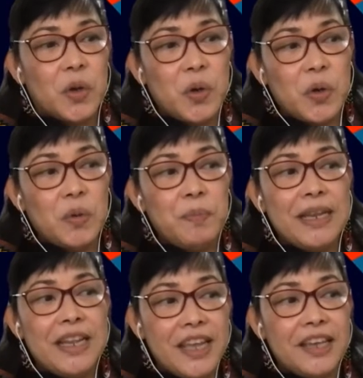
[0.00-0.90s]
who
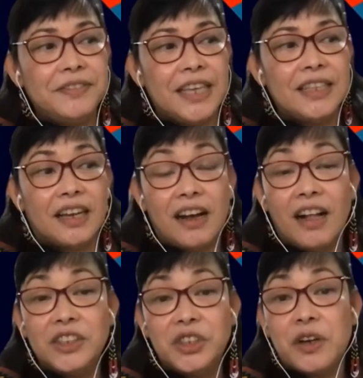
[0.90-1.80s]
believe in the
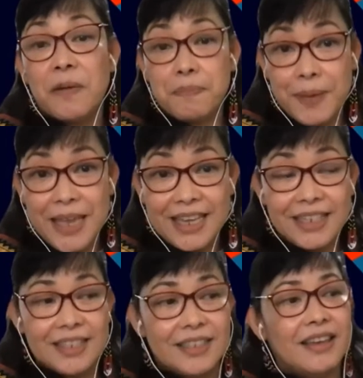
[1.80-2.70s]
culture of
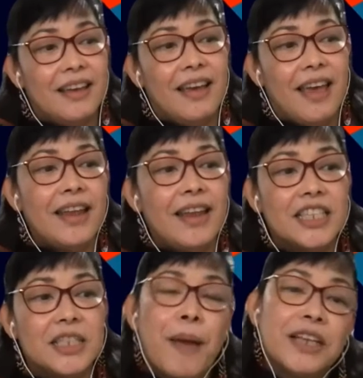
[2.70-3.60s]
peace and
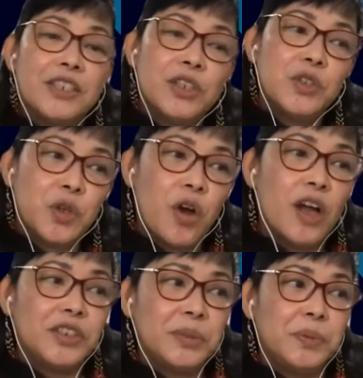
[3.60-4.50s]
has passion to
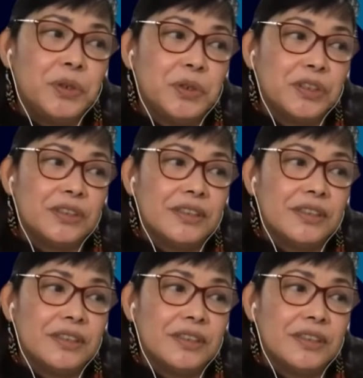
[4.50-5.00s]
contribute